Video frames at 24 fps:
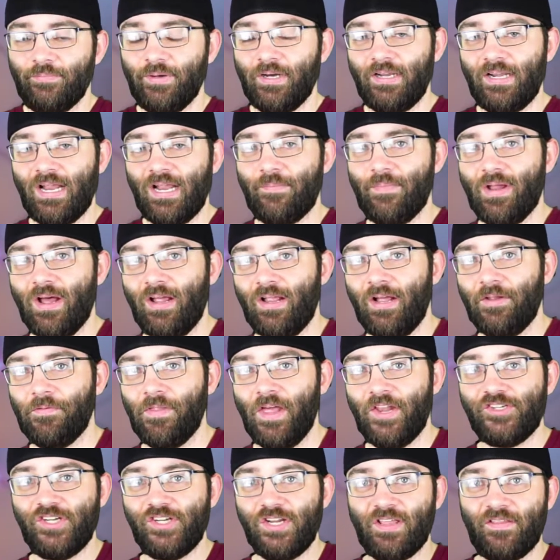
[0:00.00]
But I'm not
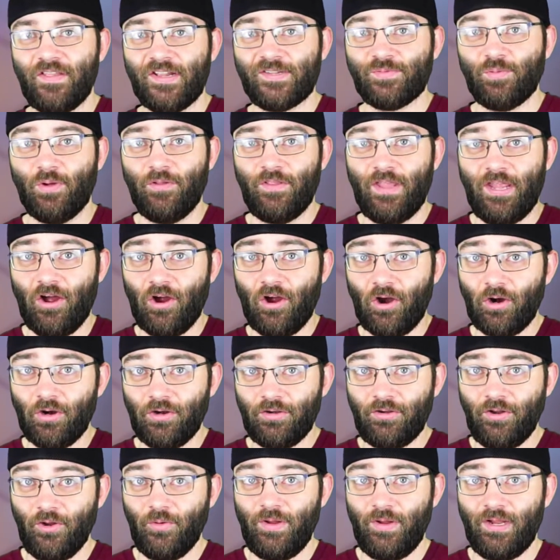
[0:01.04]
alleging that that's what they are
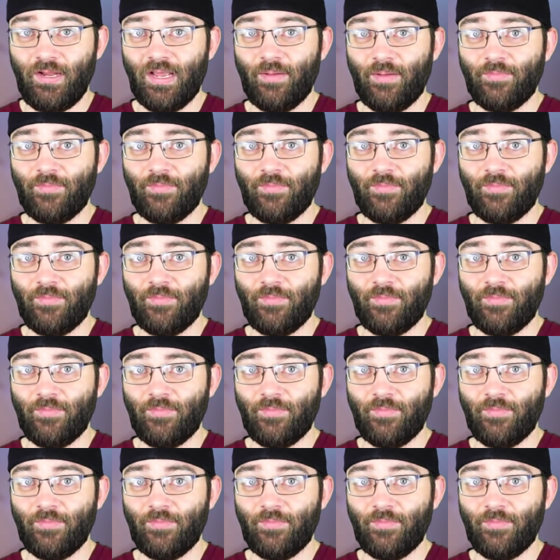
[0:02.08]
doing.